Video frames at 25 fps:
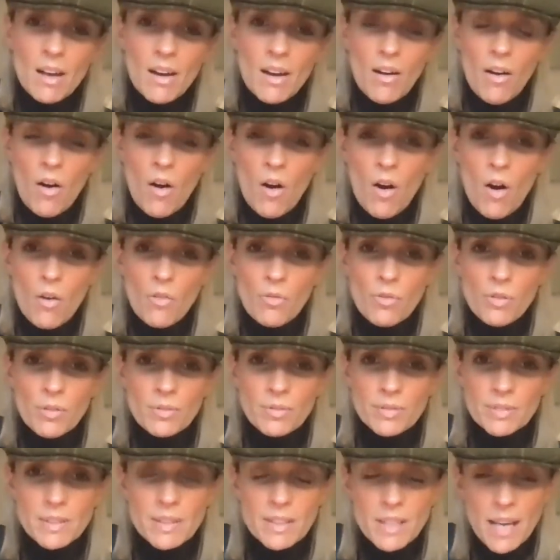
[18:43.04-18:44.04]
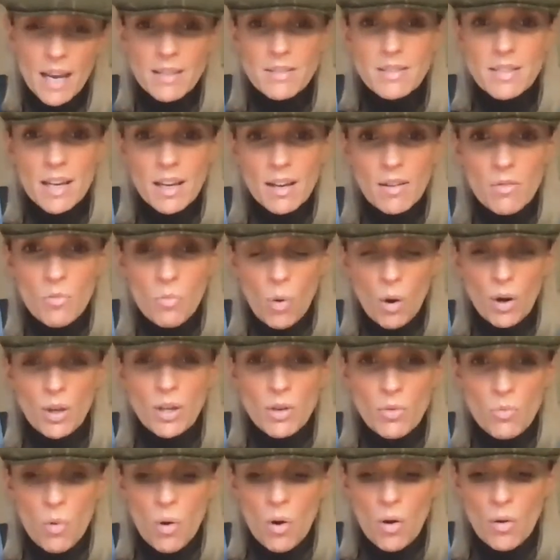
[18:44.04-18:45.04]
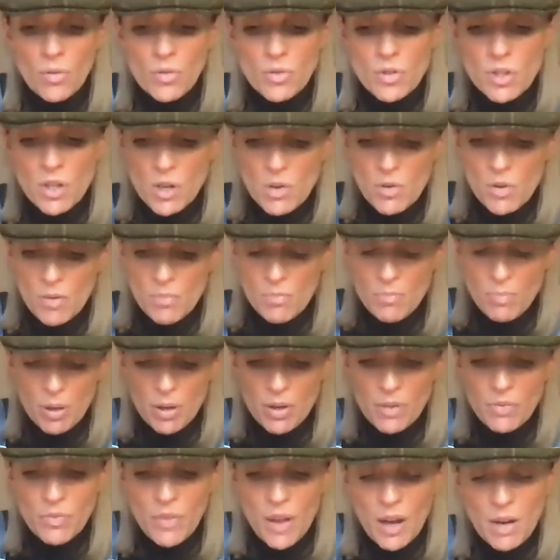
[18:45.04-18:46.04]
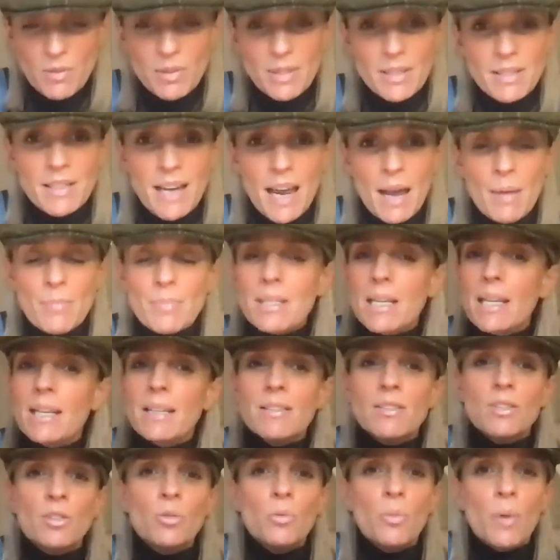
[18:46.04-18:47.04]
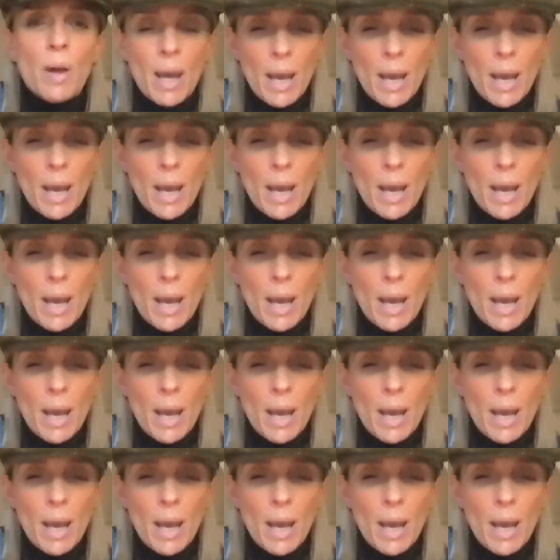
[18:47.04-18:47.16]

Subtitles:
of getting what you want. So you can put those steps into